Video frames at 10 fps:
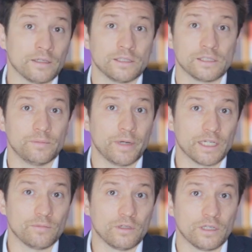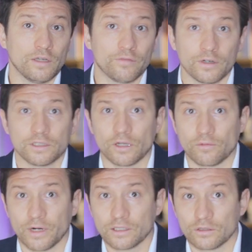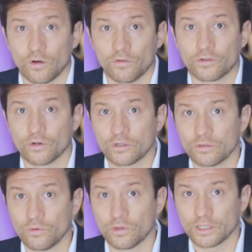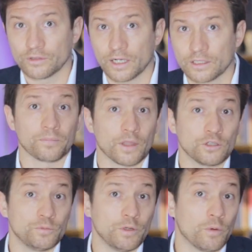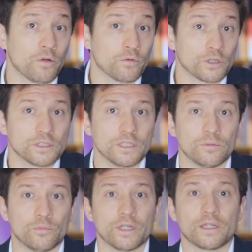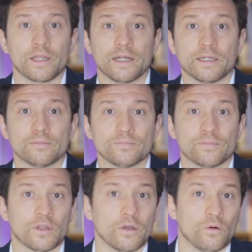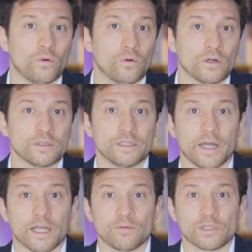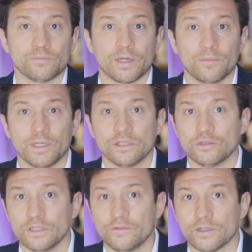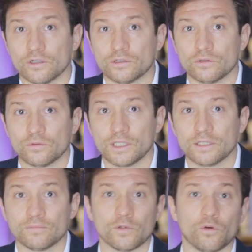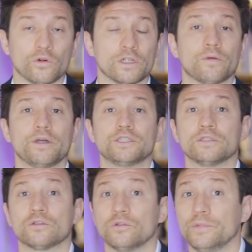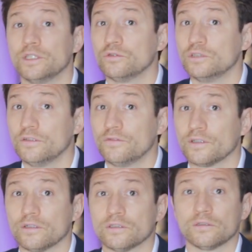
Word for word: it is debatable if a director of curtain wall contractor should be well versed in the brick cladding, or the diagrams may be too difficult to read, or the question could be too difficult.